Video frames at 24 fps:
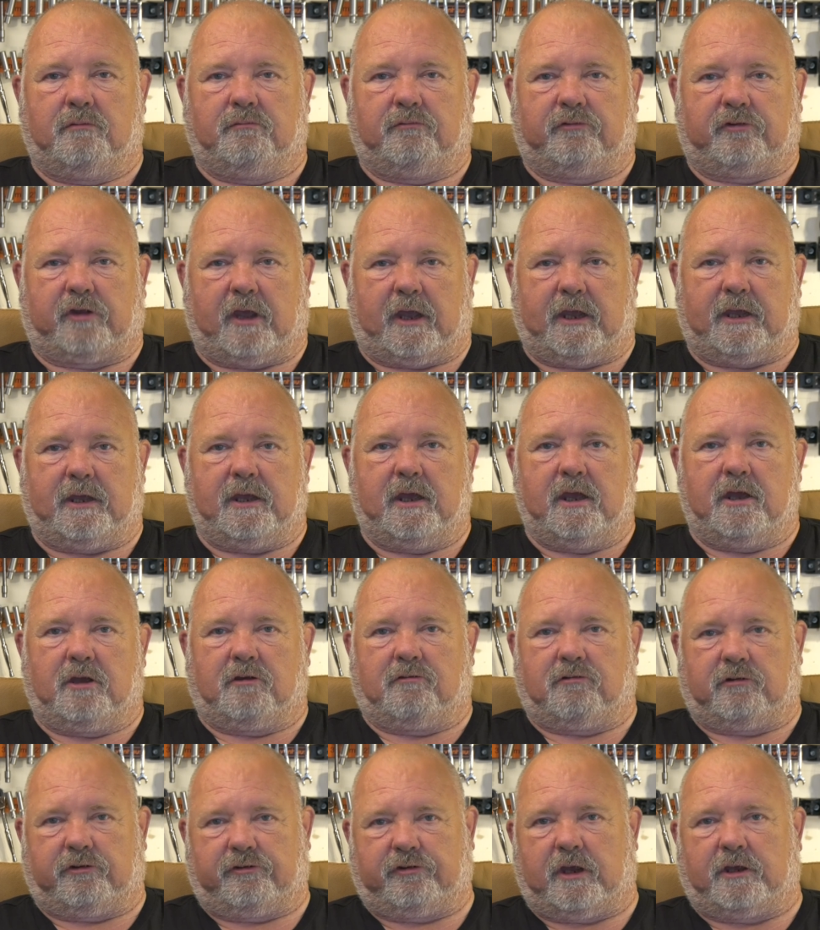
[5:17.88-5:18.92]
say
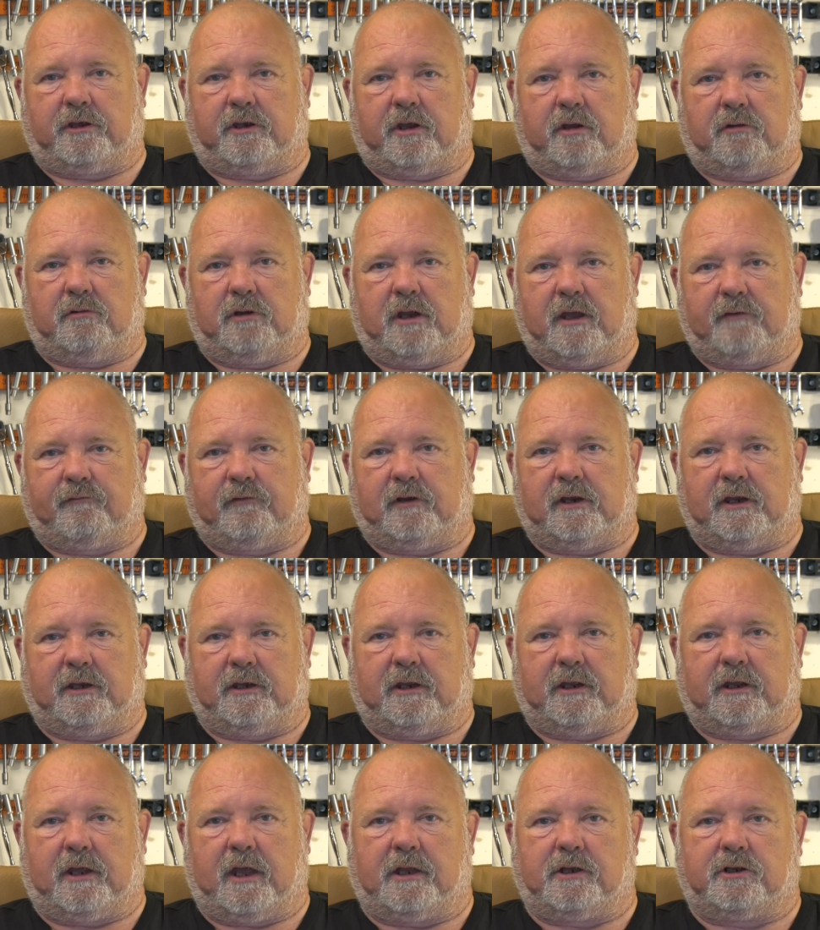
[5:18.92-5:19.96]
crescendo level
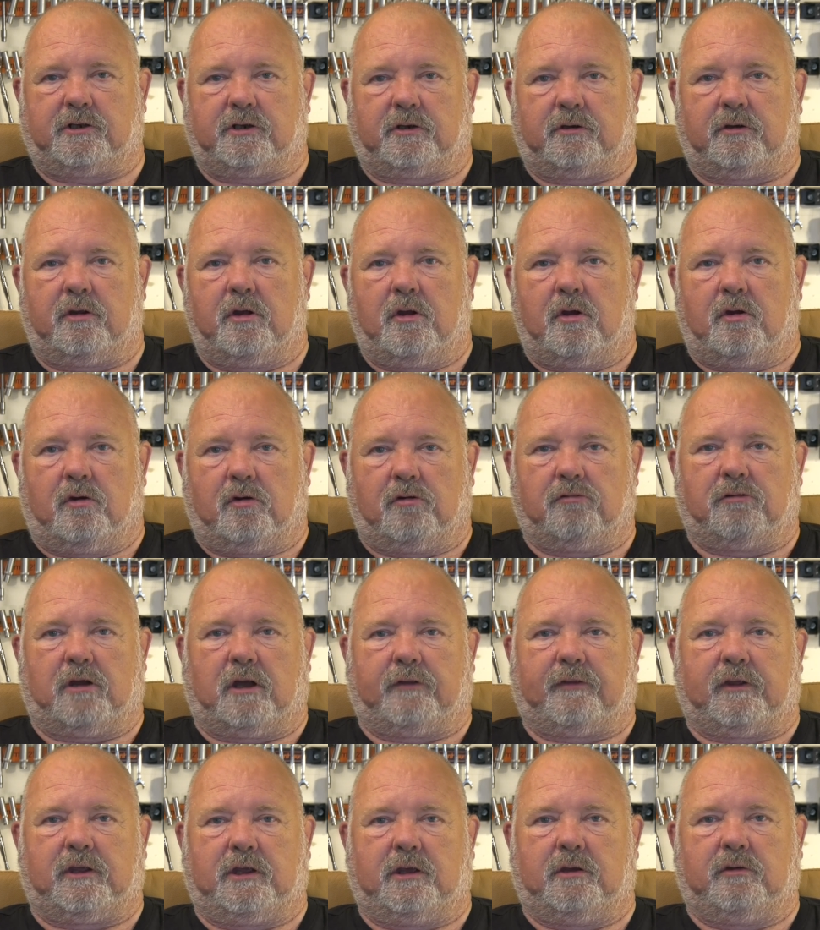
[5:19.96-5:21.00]
indication or
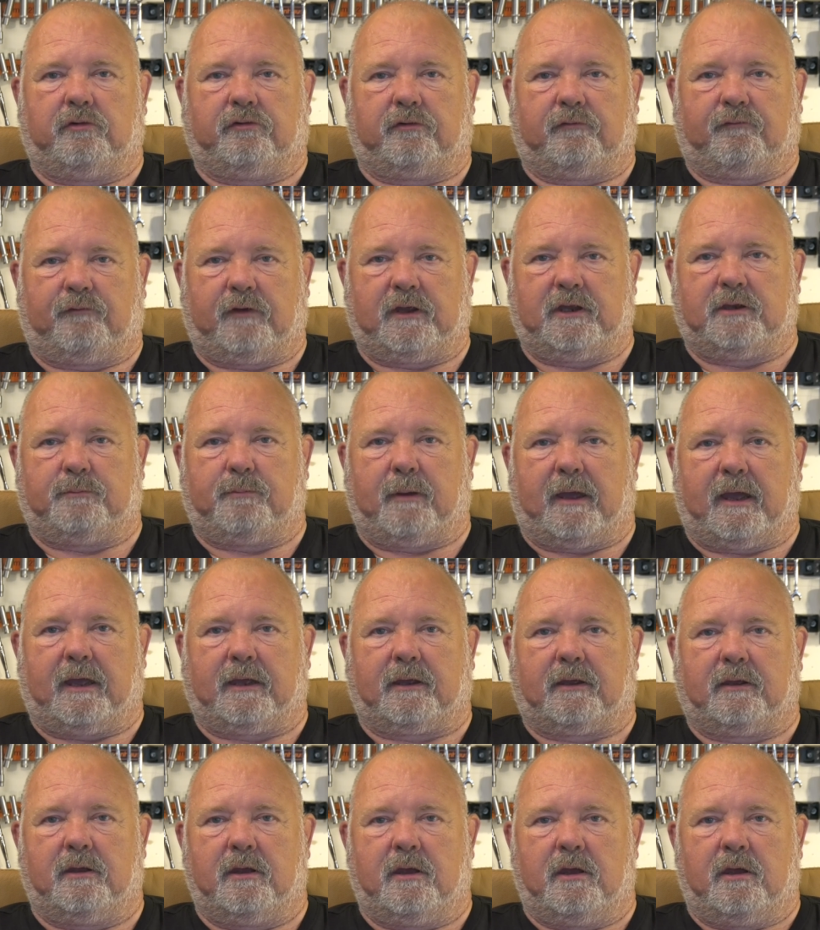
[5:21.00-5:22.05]
other user
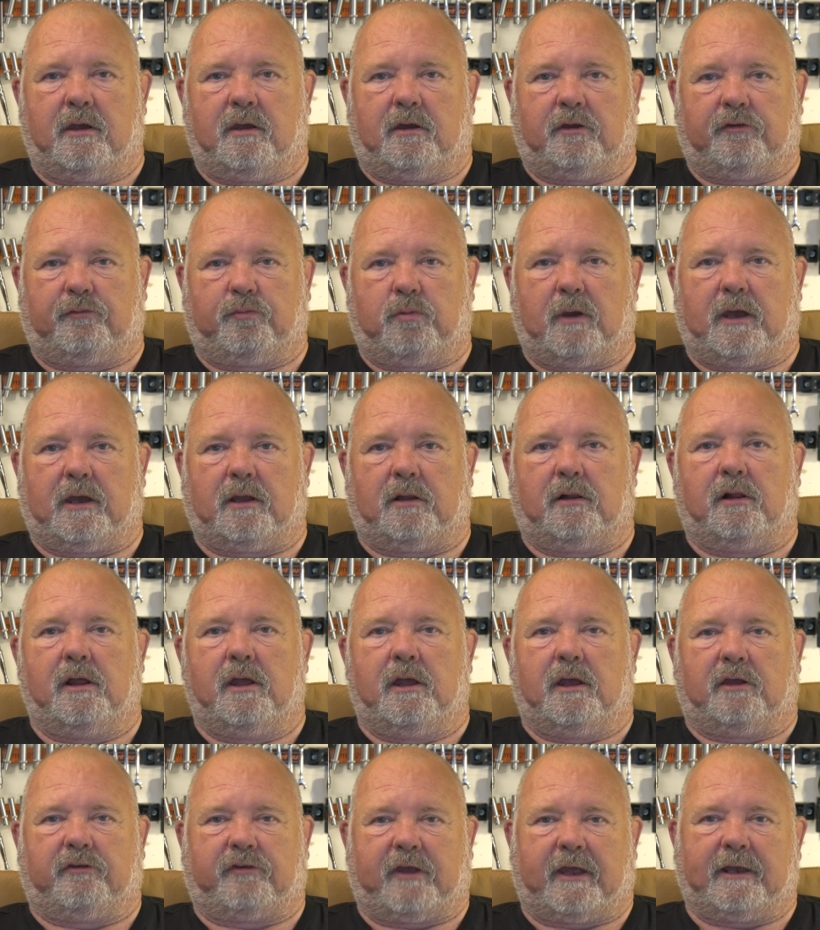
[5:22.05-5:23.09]
feedback, as well
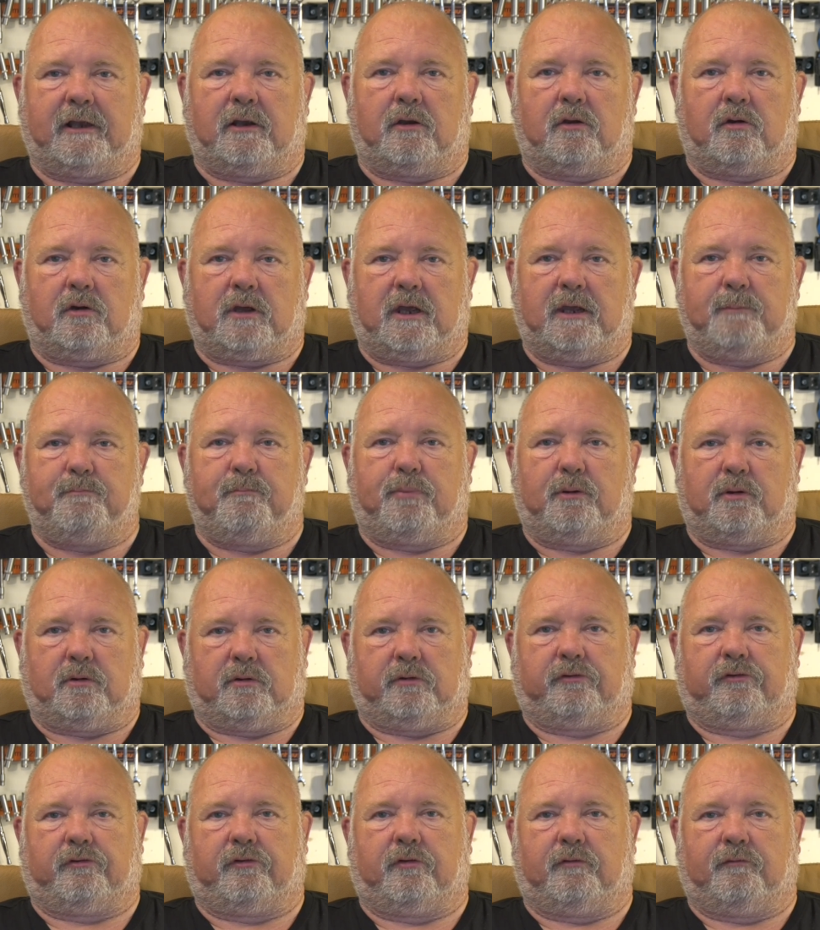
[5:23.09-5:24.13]
as analogue
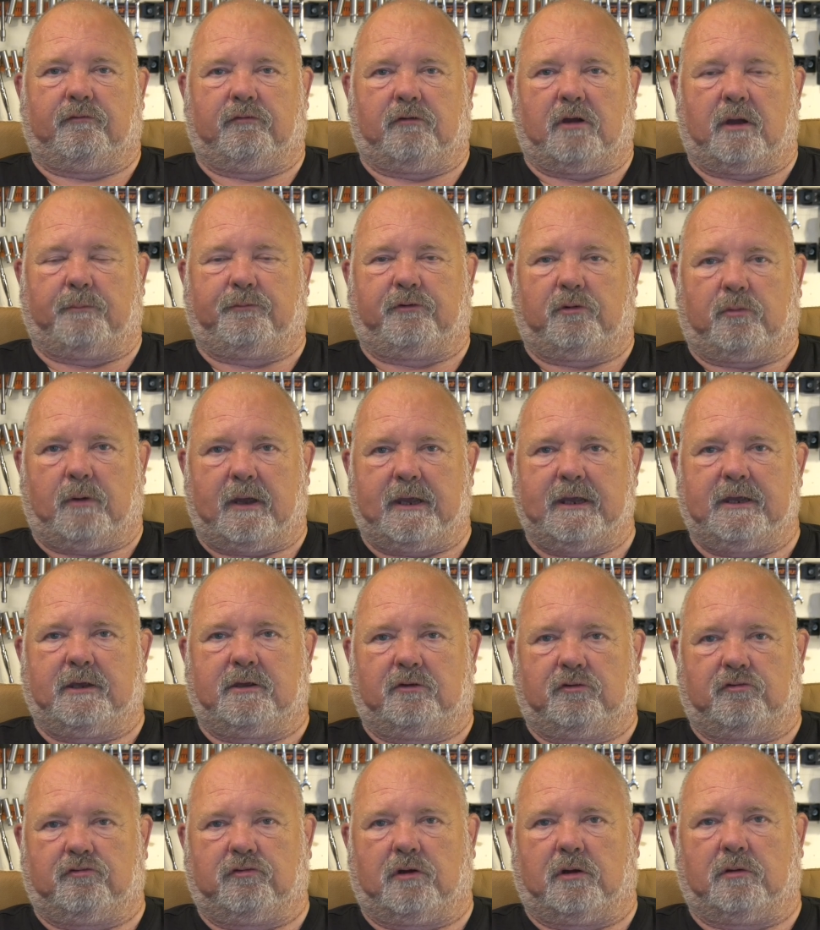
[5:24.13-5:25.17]
inputs for up to 8
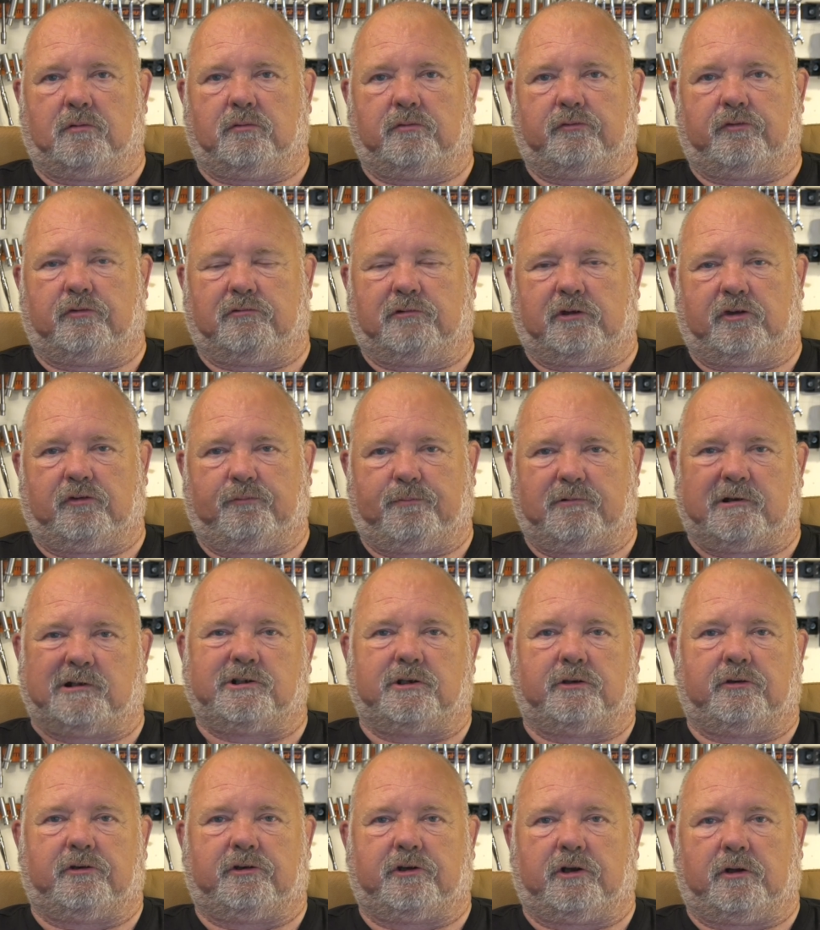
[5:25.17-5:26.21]
controls or
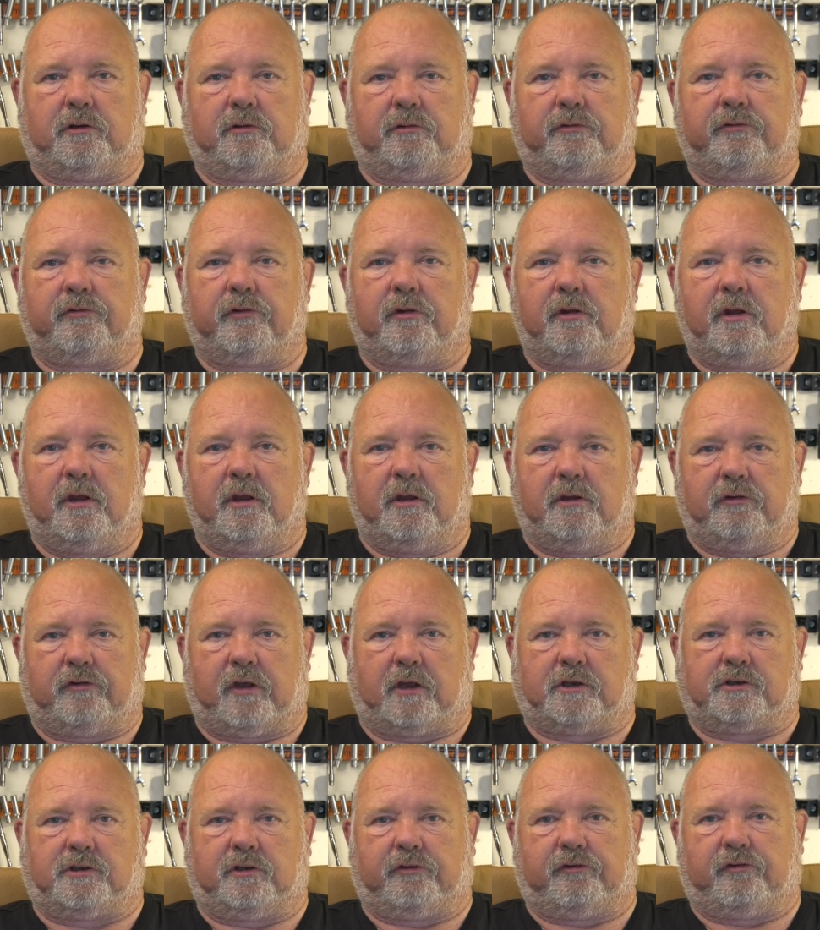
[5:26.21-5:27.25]
expression cues,
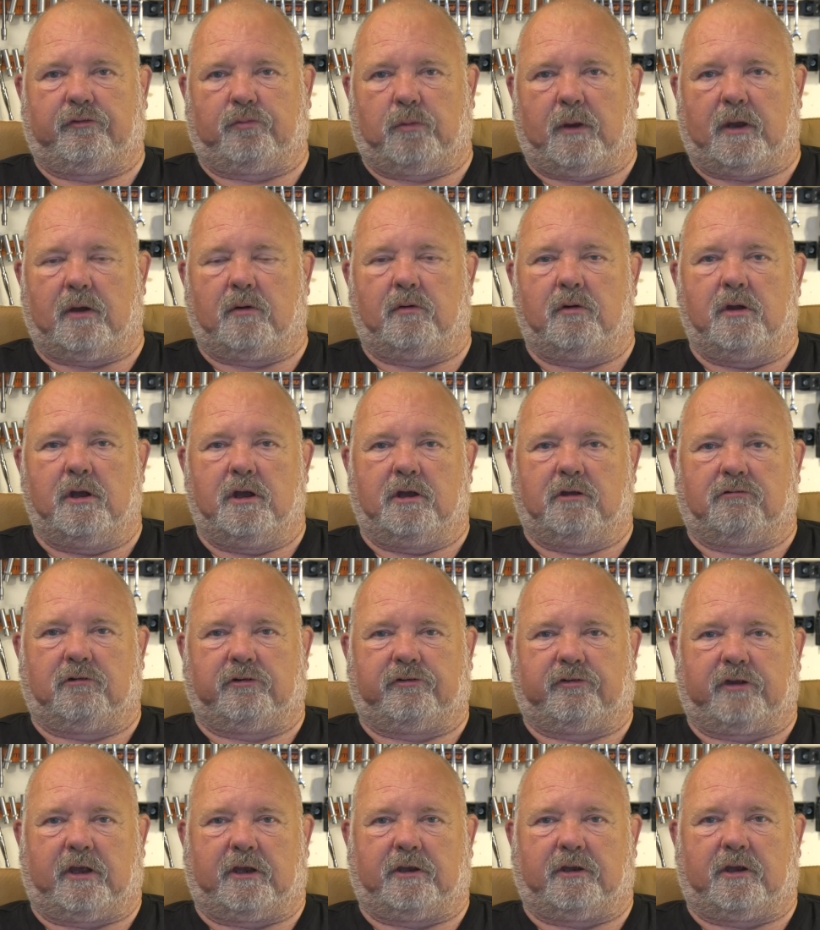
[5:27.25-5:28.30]
such as swell,
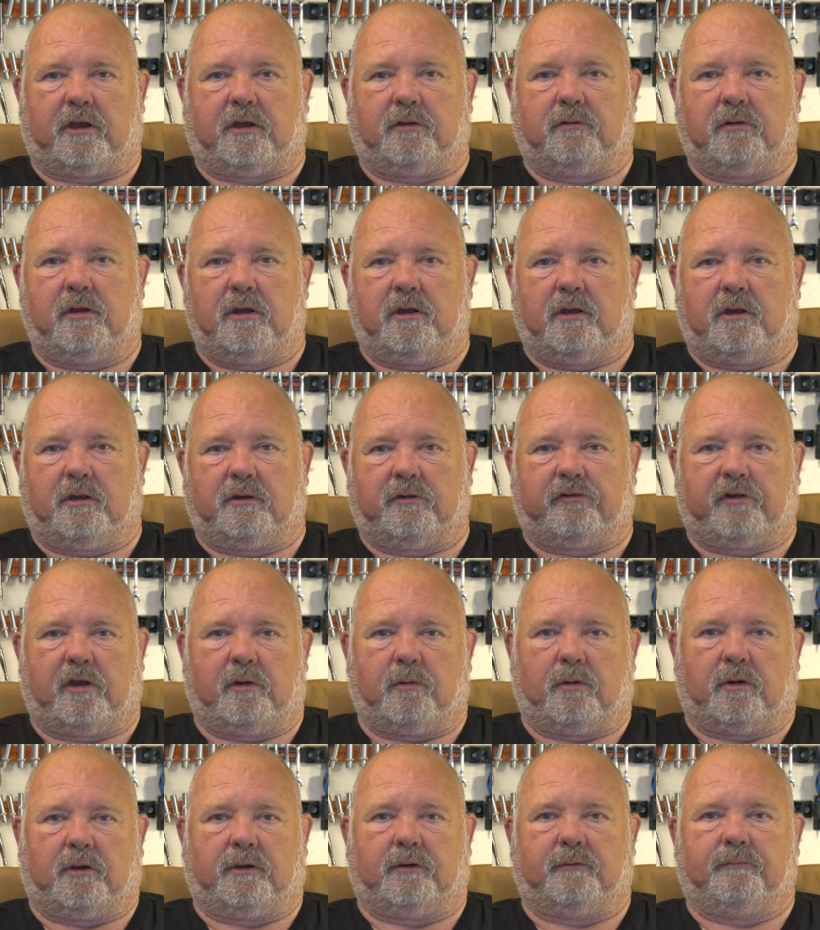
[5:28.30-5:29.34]
crescendo and
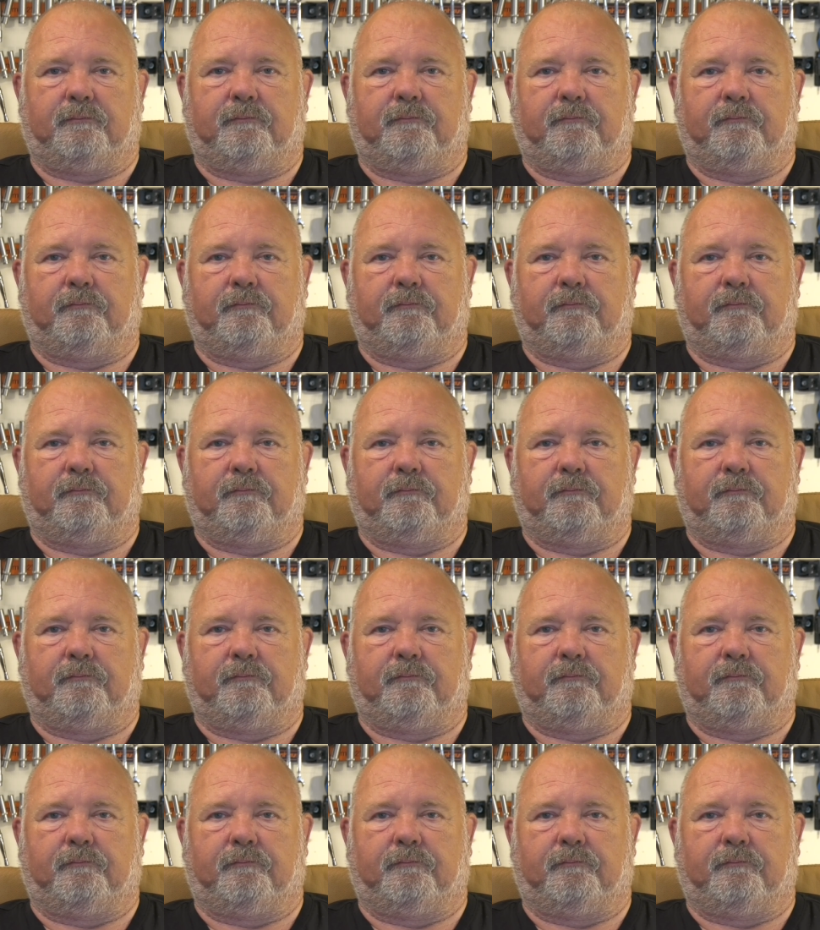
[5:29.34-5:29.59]
so on.